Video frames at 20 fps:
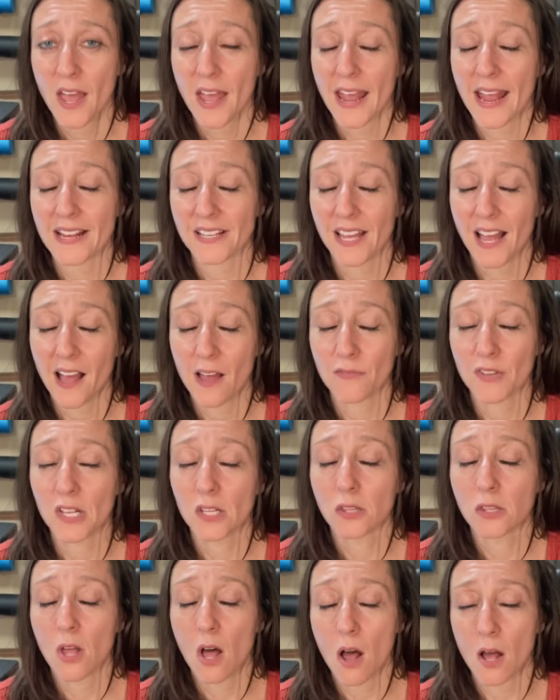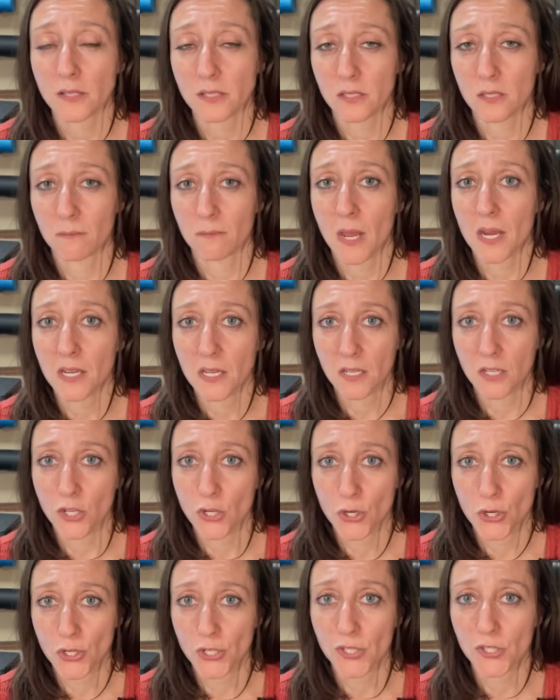And having lost many
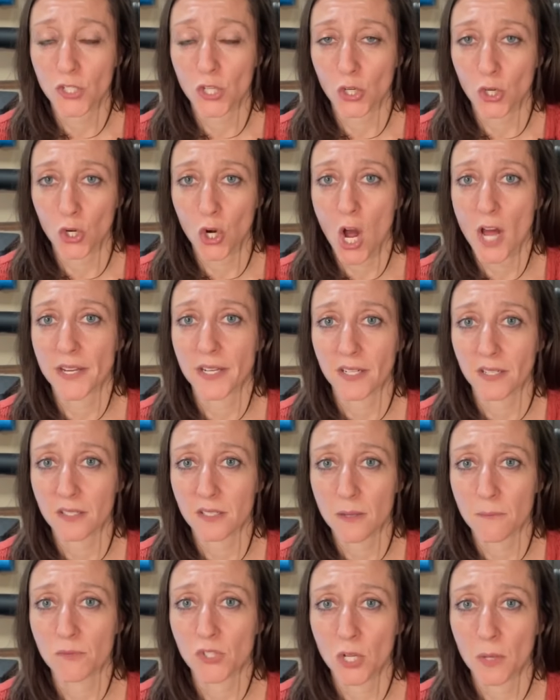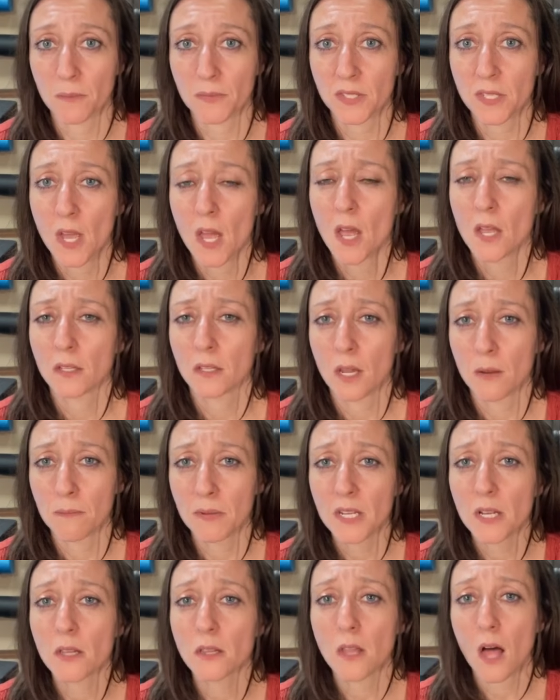years to chronic symptoms can
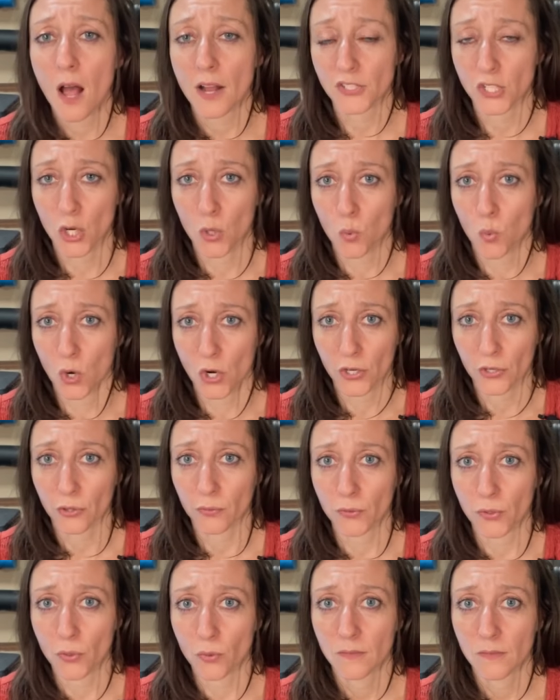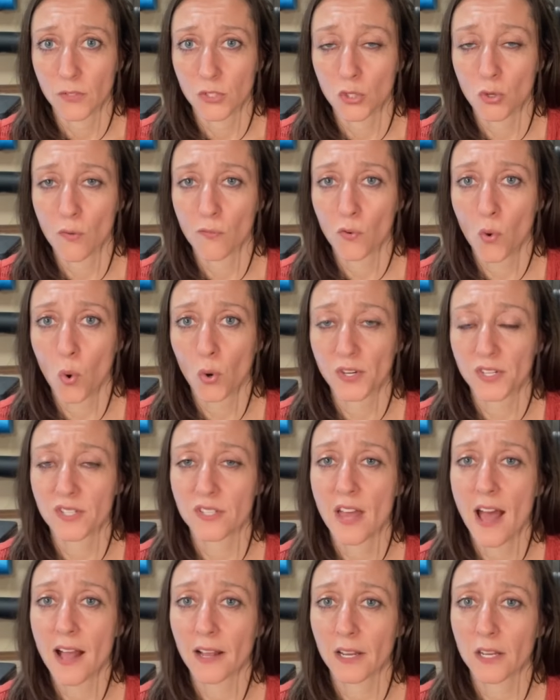be a lot to work through. So of course
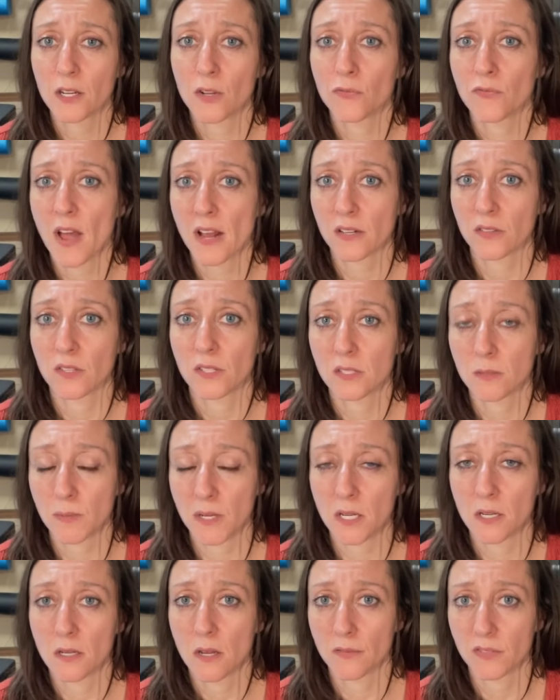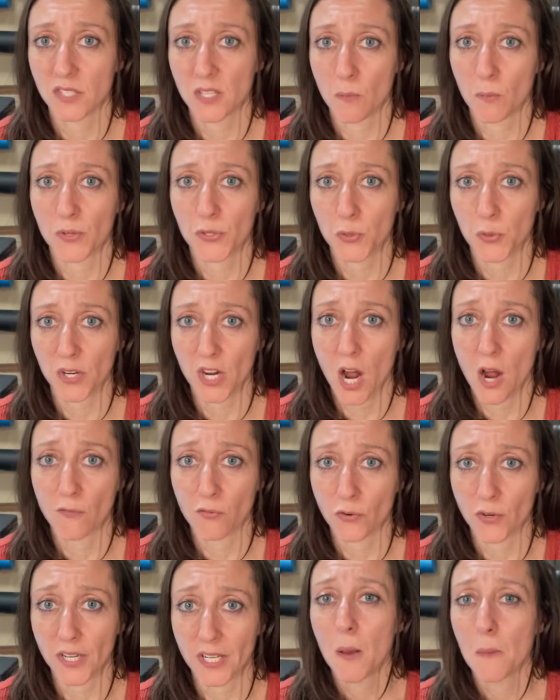that can affect the speed of someone's
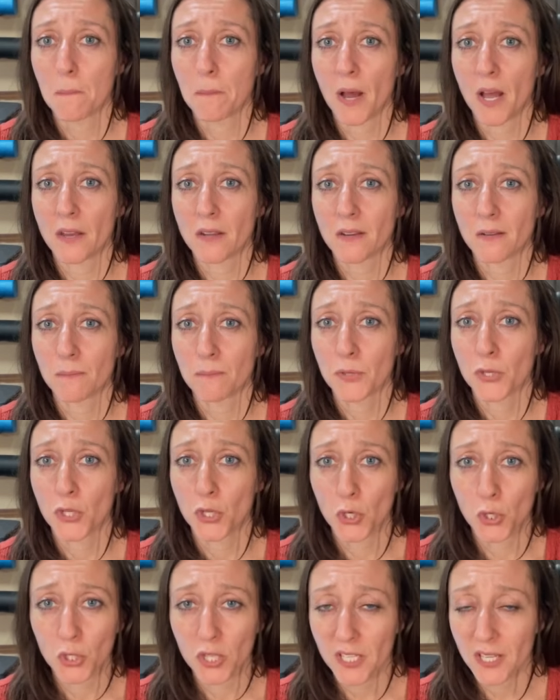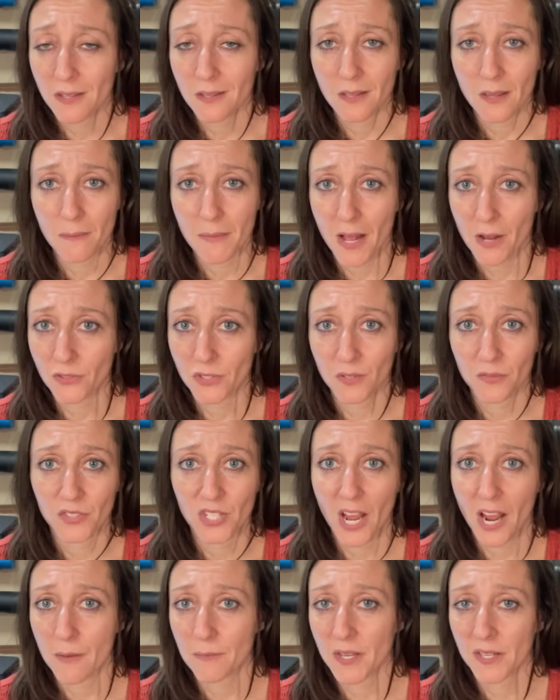recovery. But purely the amount of
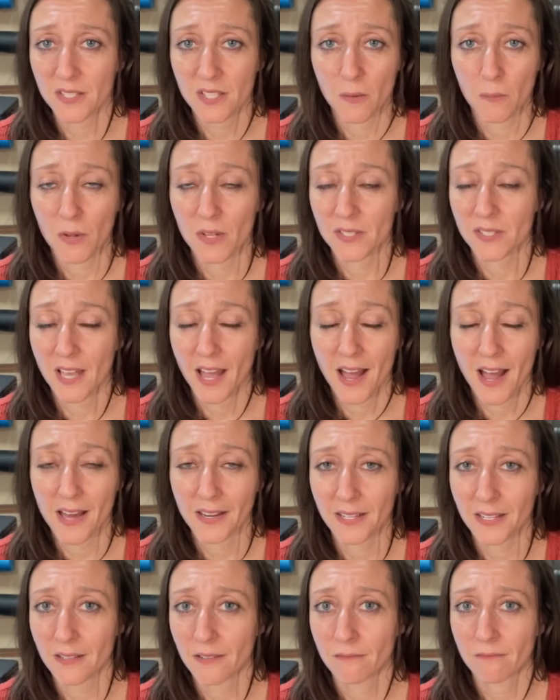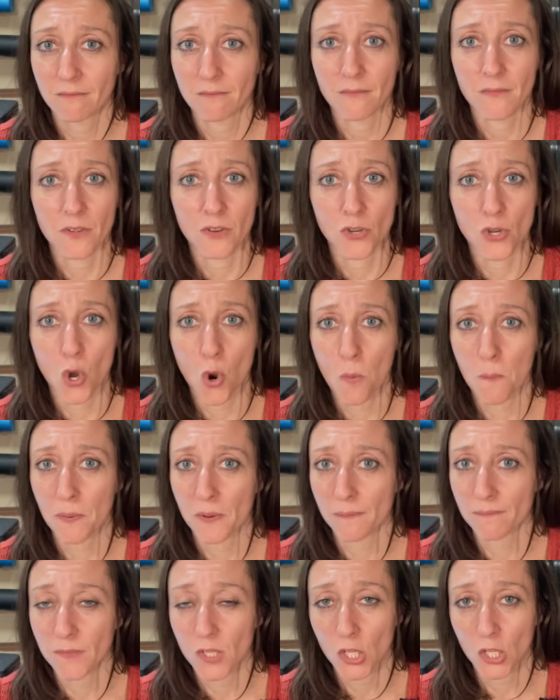time that someone's had it,
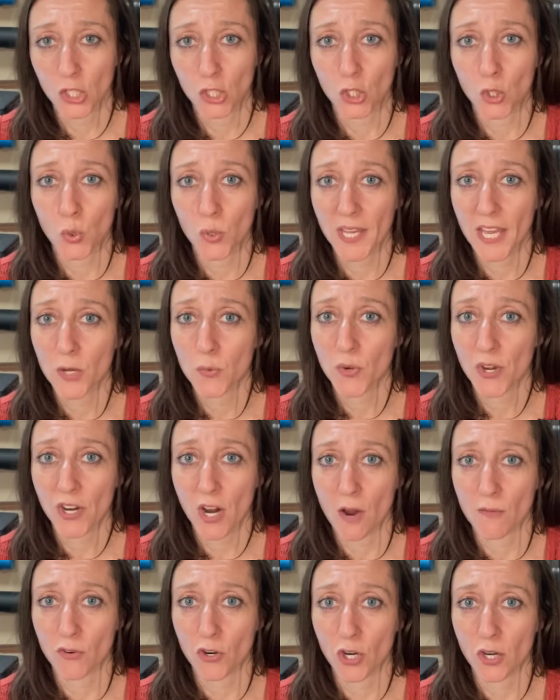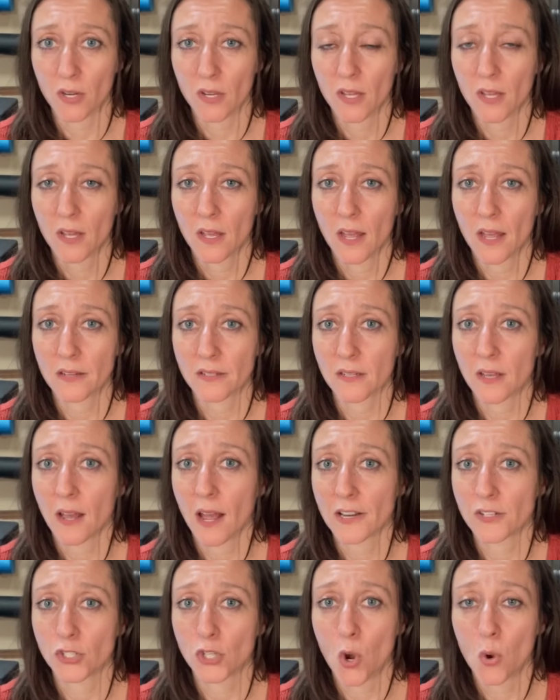nope, you can recover and
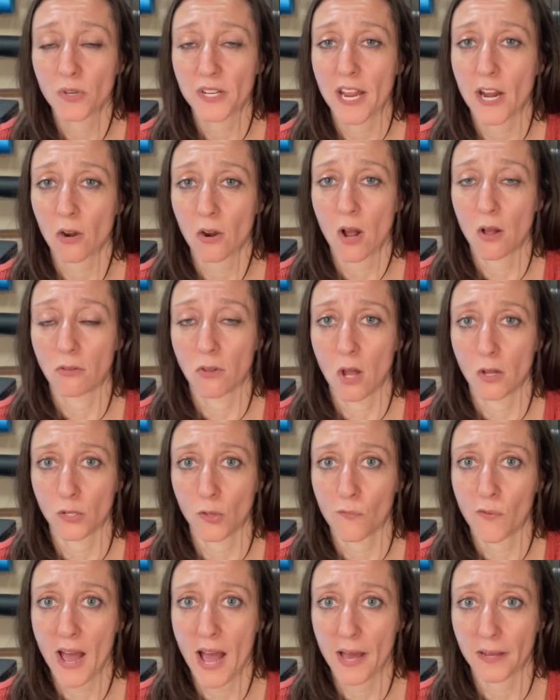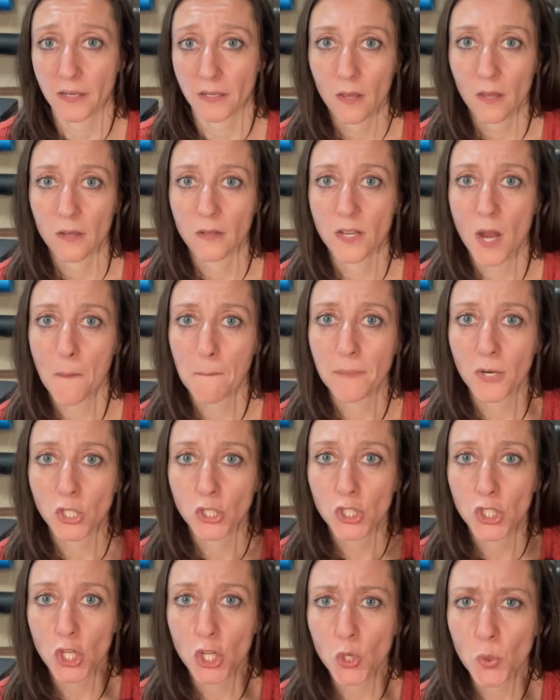I don't care how long you've had it. Number
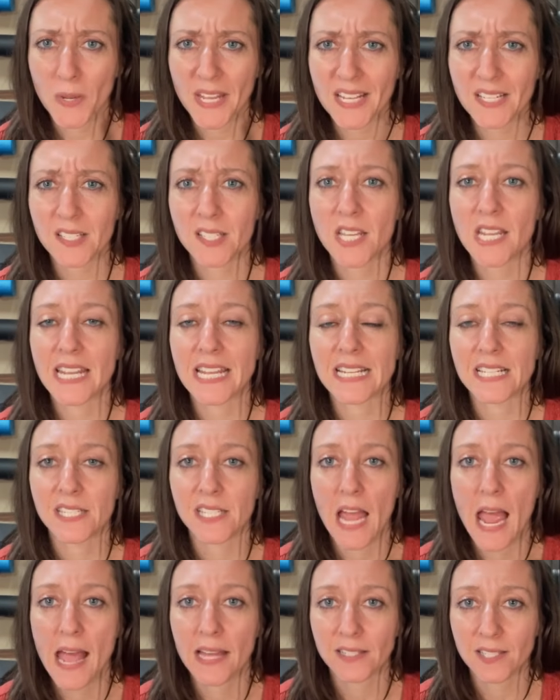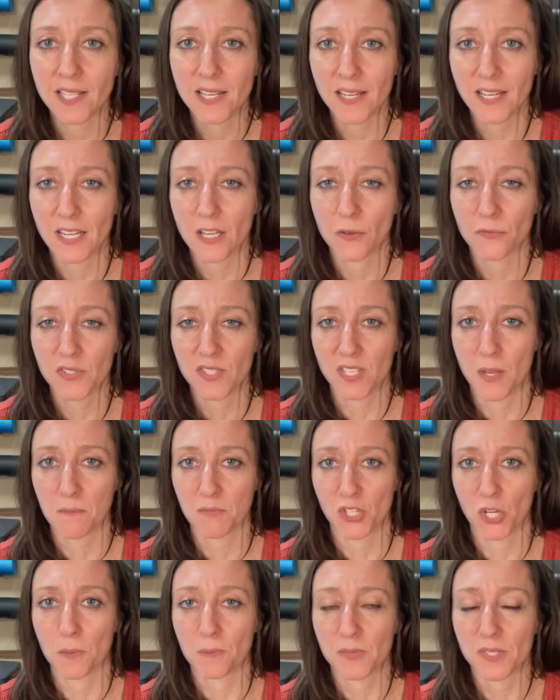two is the intensity of
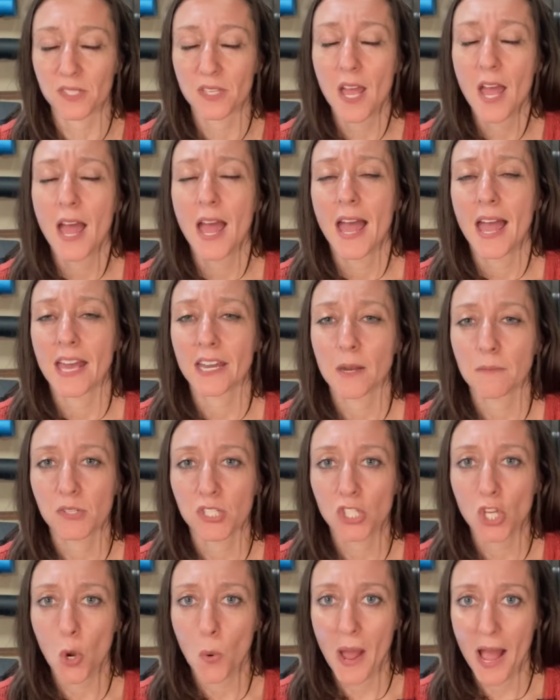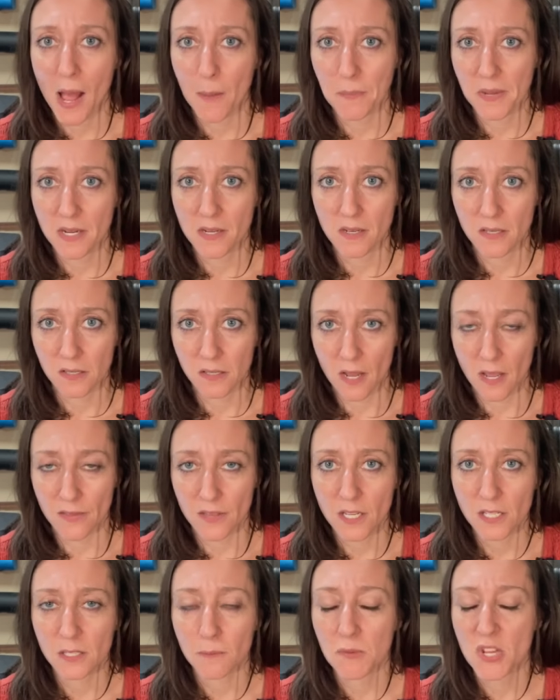symptoms. And I'm so happy to say
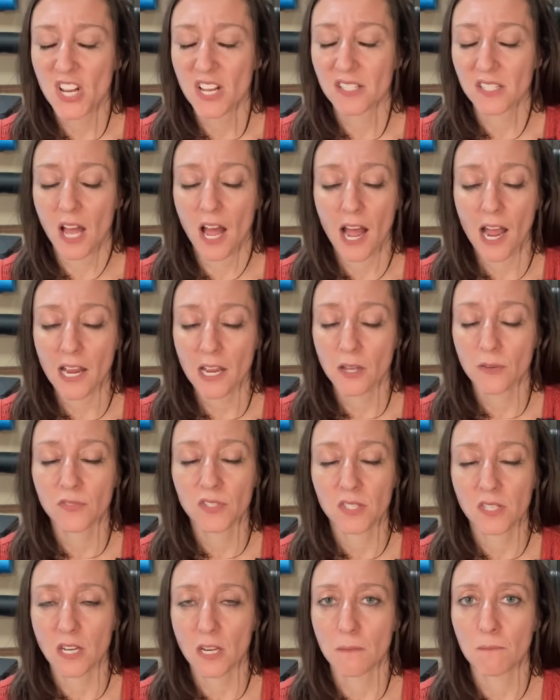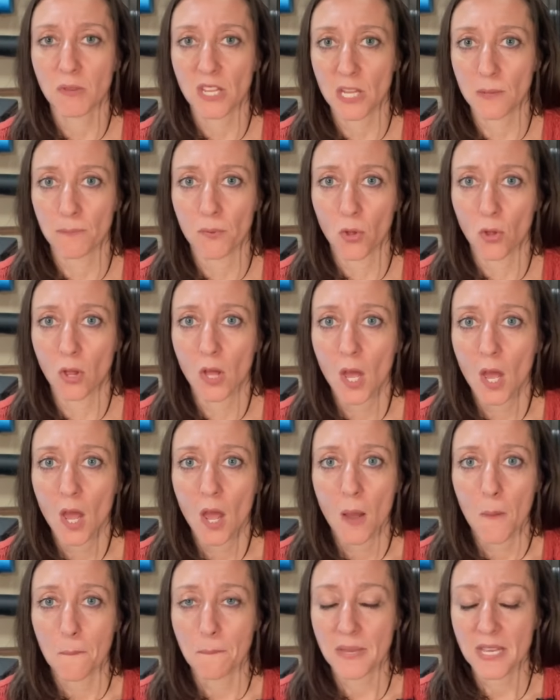this because I have seen people
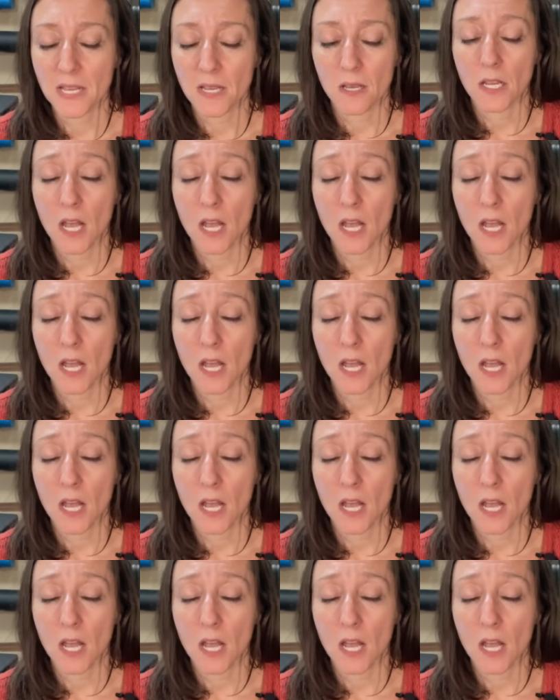be